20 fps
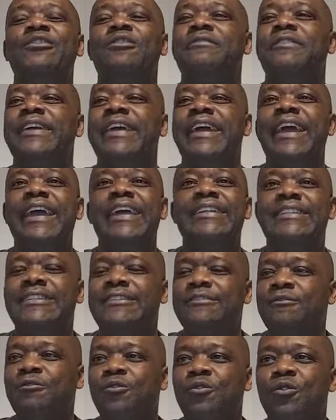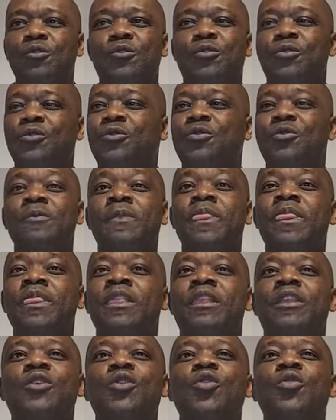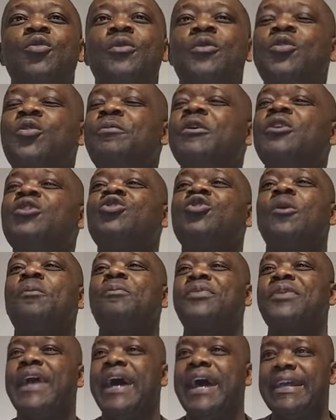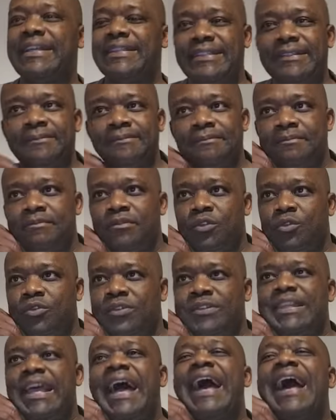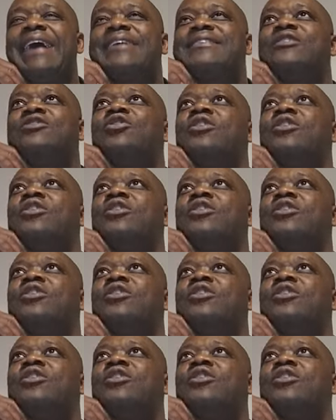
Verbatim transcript: of age, mm-hmm, you you'll be surprised. You start asking